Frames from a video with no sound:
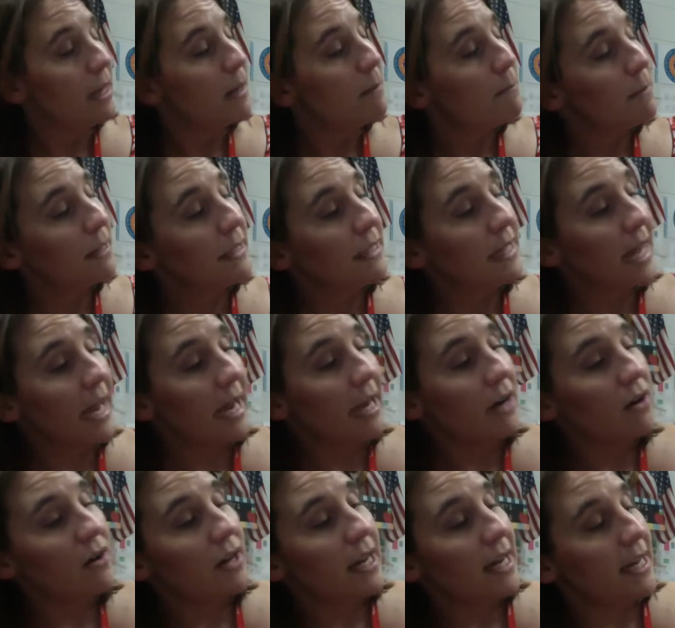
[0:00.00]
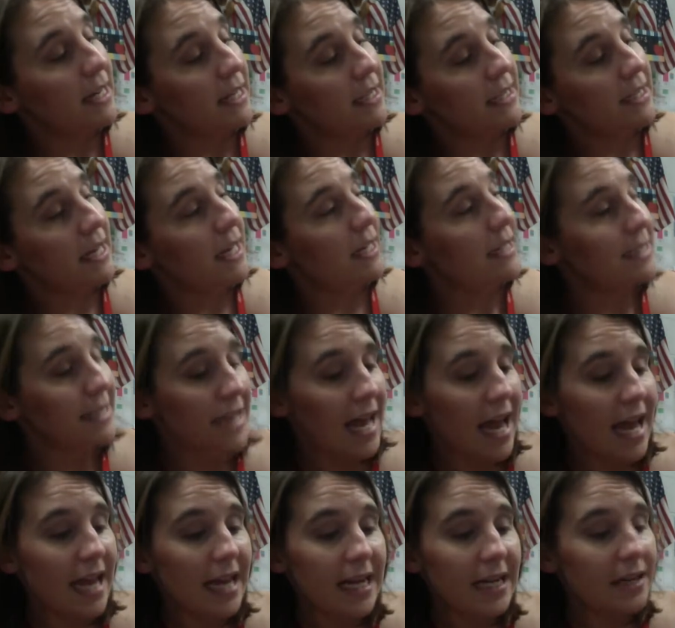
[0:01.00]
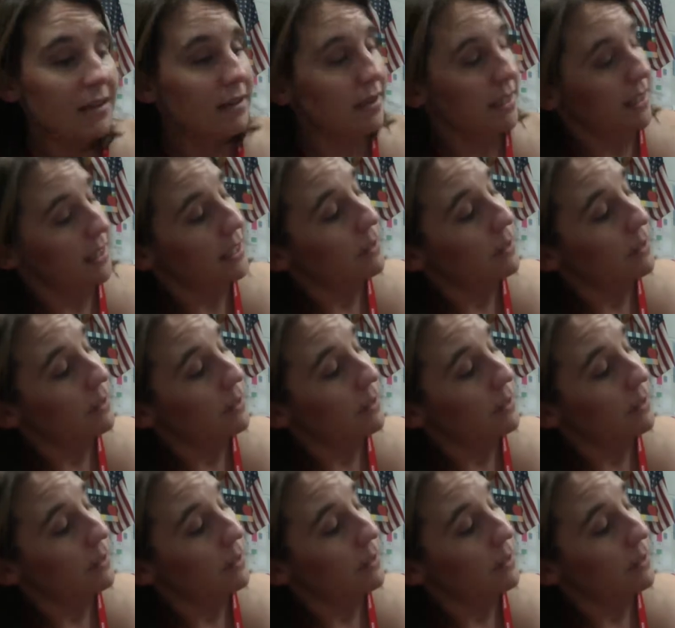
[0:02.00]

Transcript: but now it is cut into eighths,